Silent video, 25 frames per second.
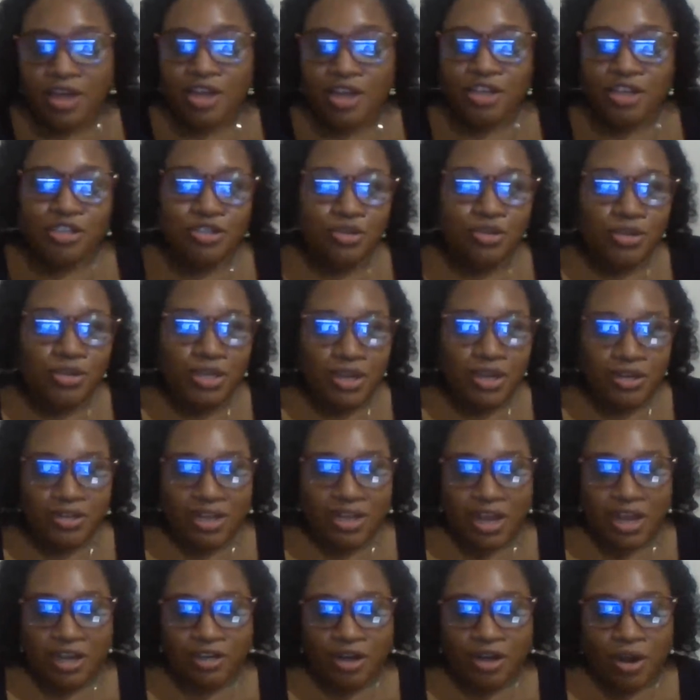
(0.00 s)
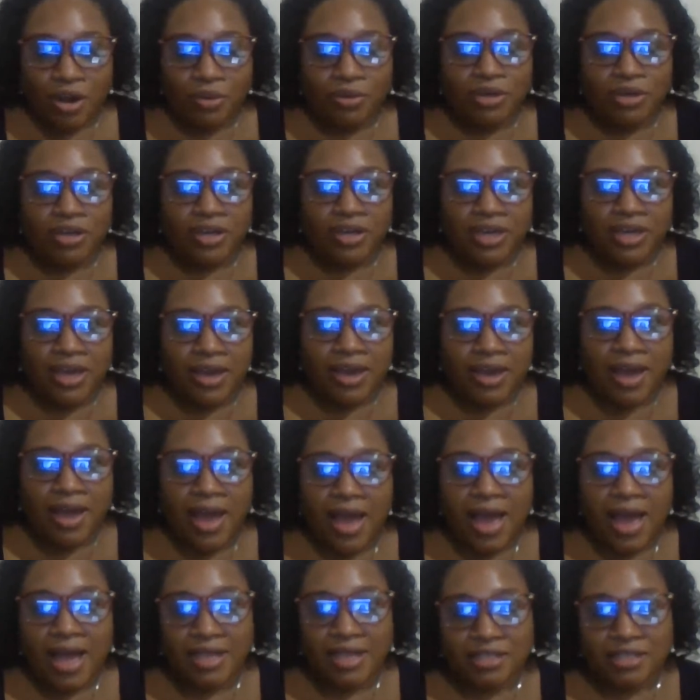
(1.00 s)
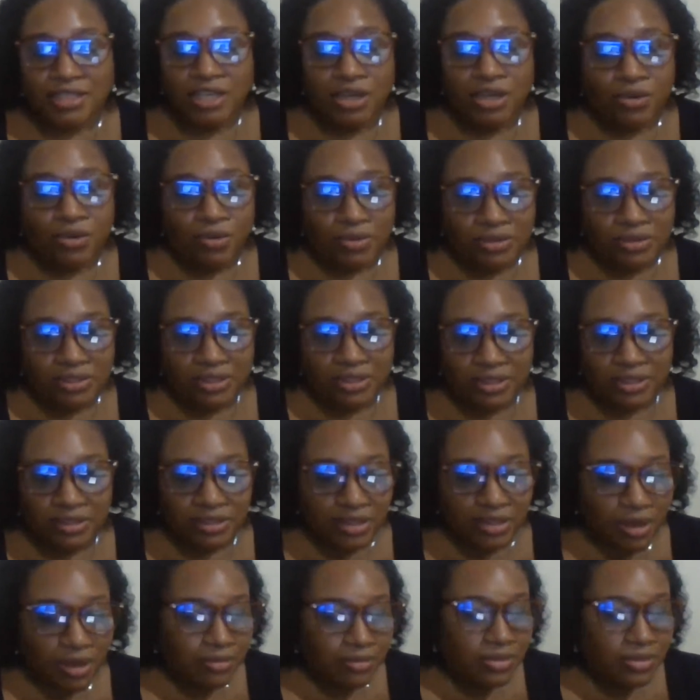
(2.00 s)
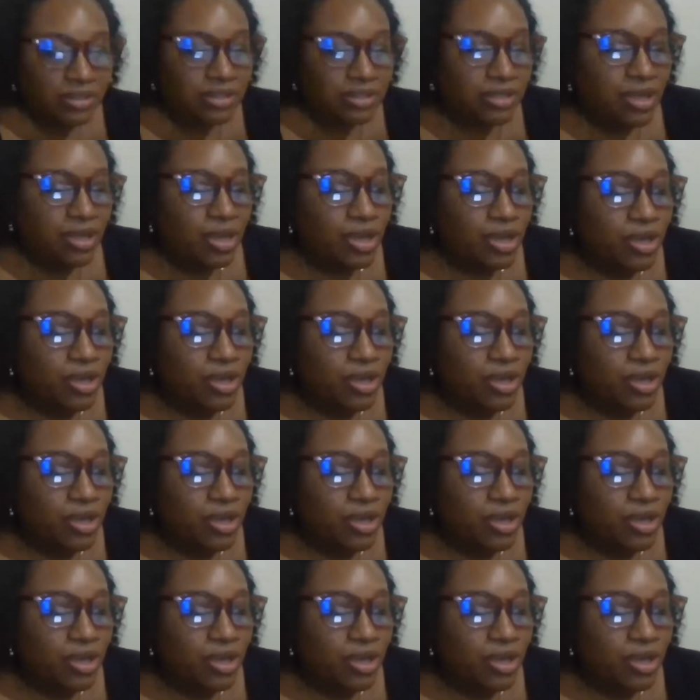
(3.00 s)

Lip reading: So they are now looking at ecosystems.